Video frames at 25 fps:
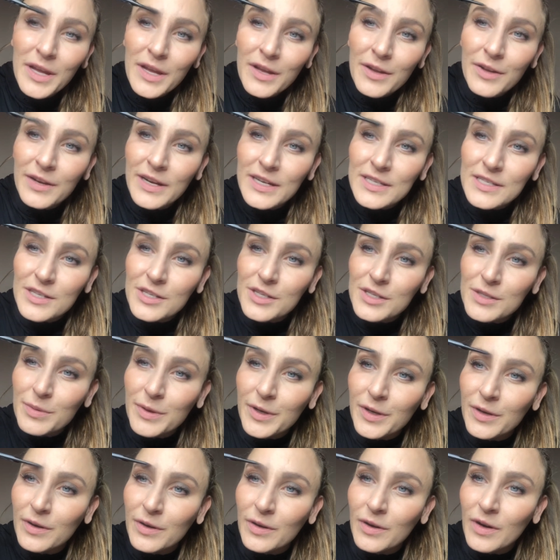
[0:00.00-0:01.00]
You guys, I just want
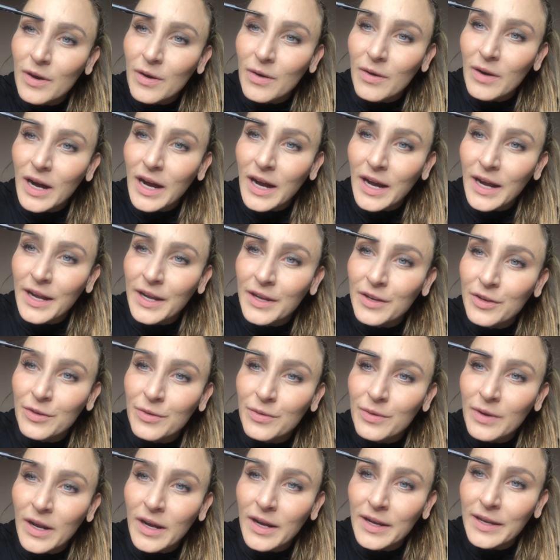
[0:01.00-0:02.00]
you to know I do
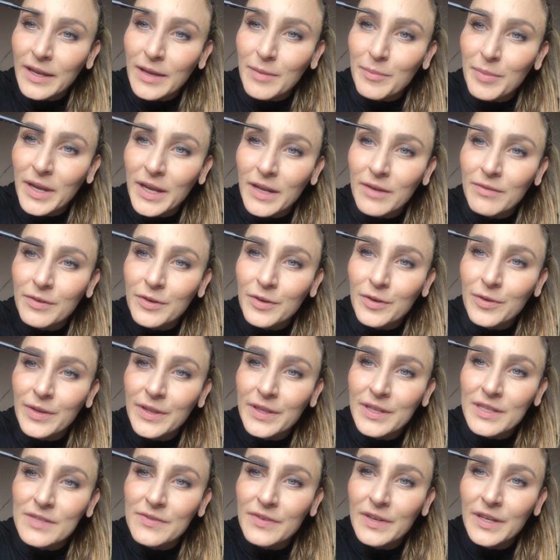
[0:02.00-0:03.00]
not get paid for doing
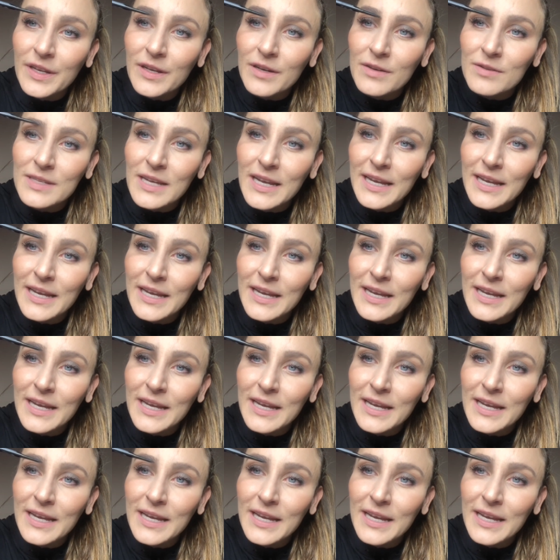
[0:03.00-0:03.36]
these videos.